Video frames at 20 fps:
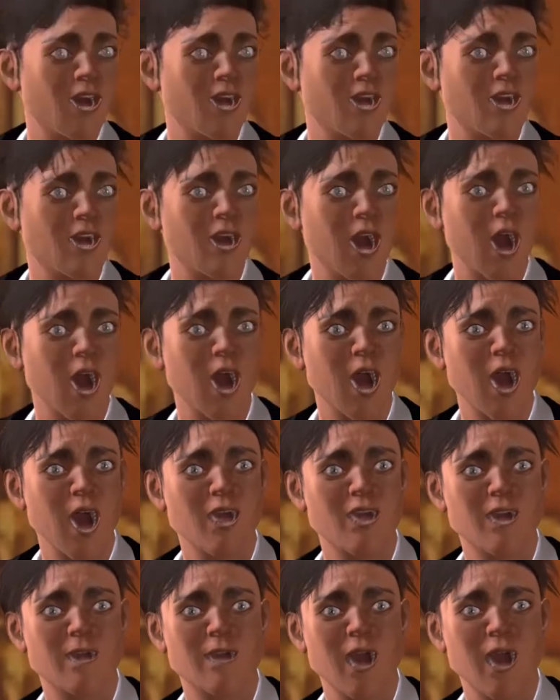I,
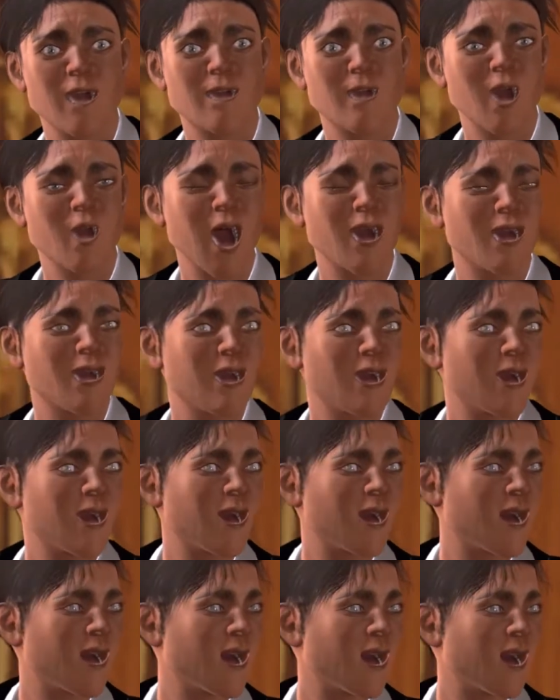oh my God.
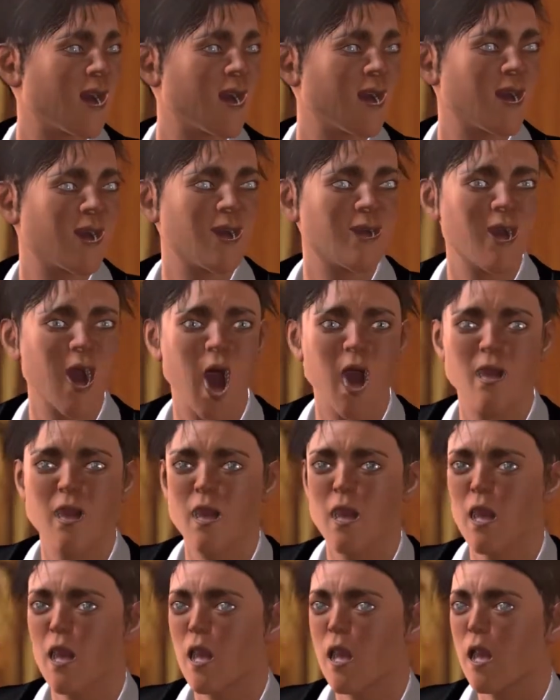
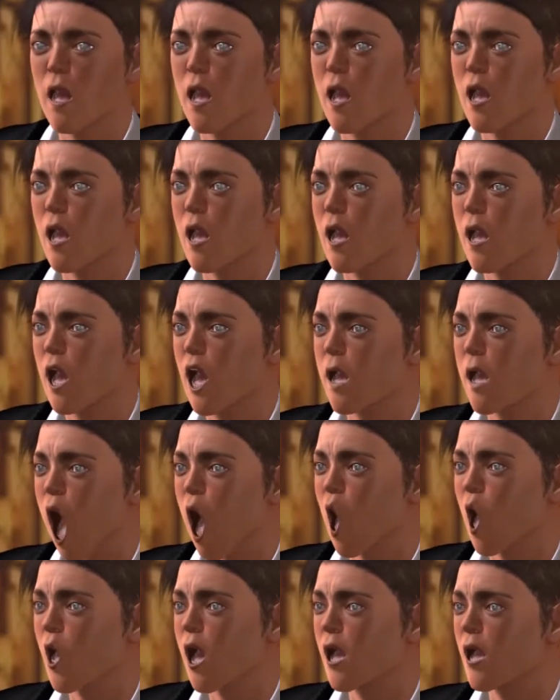Uh, my
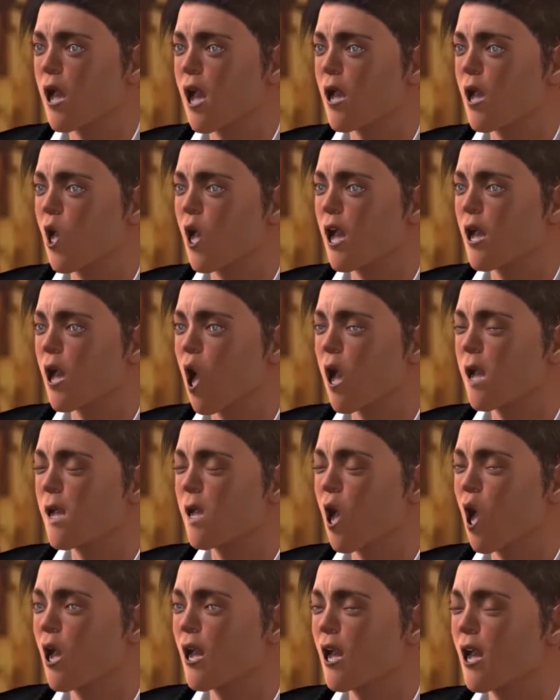mom is in here
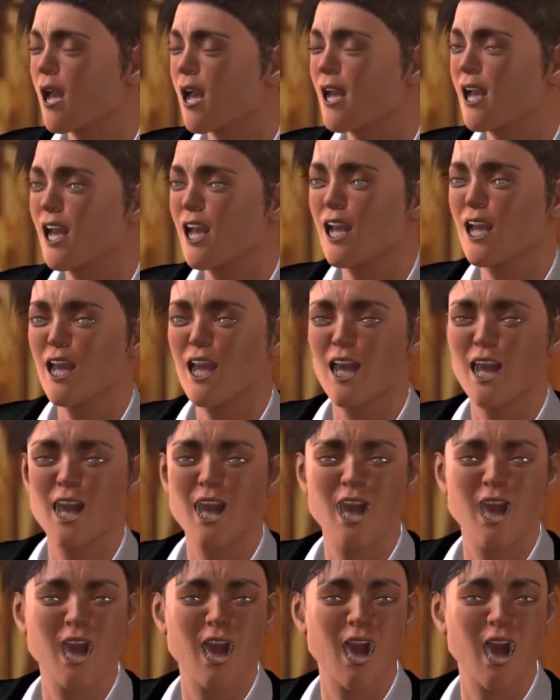somewhere.
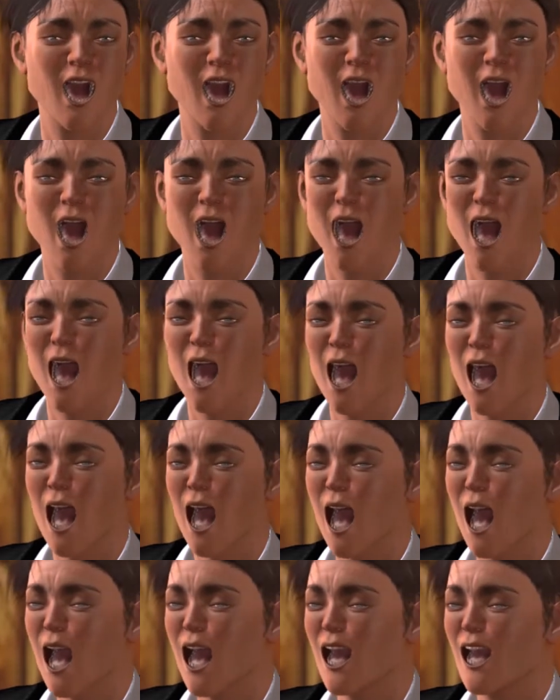Uh, oh,
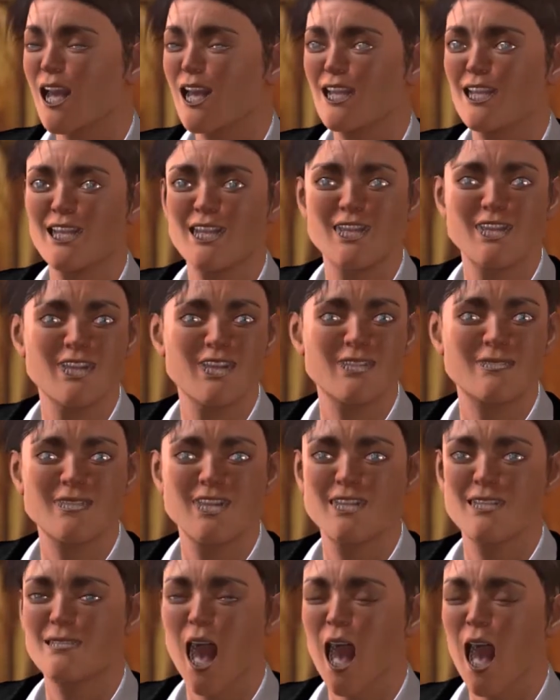I, oh, I
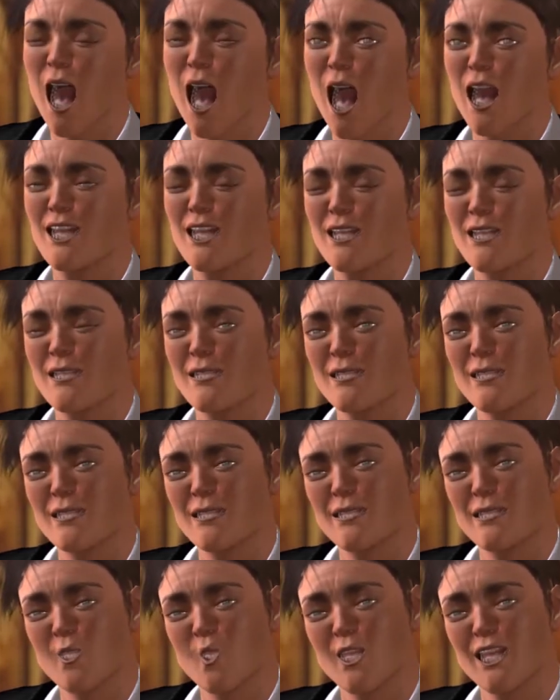love you. I
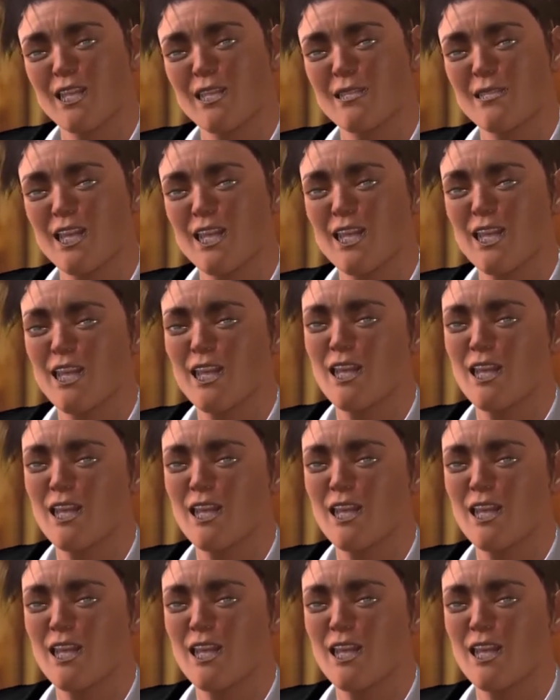love you, lady.